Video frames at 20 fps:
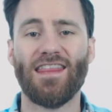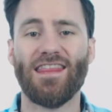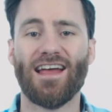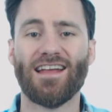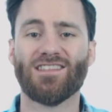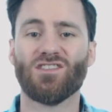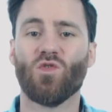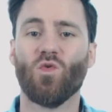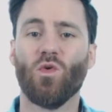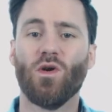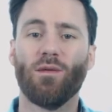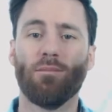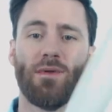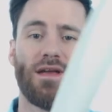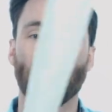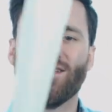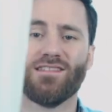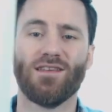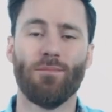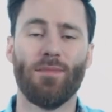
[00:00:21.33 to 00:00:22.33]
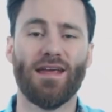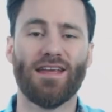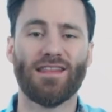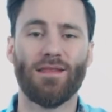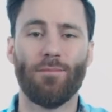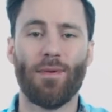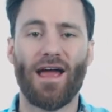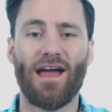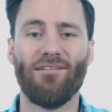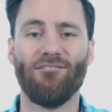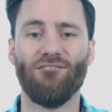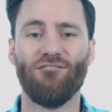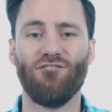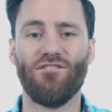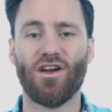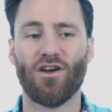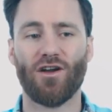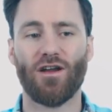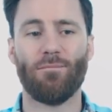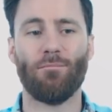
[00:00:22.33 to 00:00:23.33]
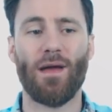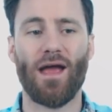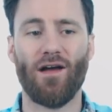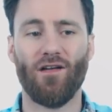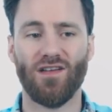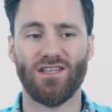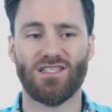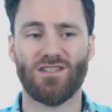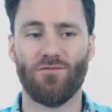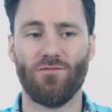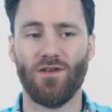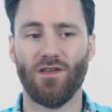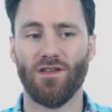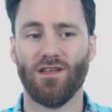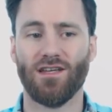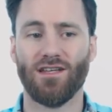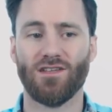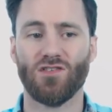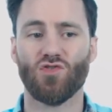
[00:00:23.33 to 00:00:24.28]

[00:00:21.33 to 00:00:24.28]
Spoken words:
and that's going to make the bat very balanced feeling.